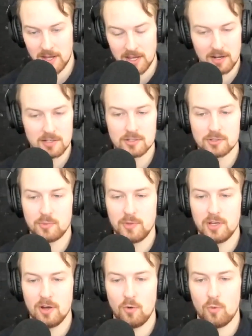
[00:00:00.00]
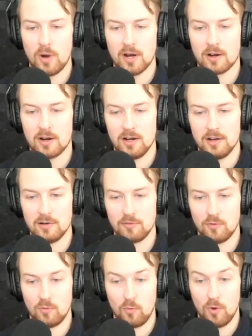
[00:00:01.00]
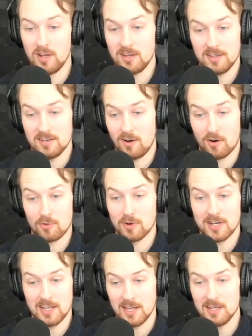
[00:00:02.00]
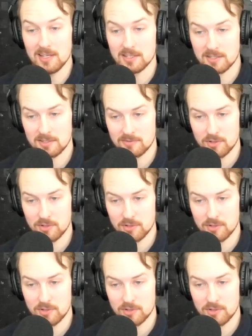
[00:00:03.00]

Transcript: and also to be aware of what it already is.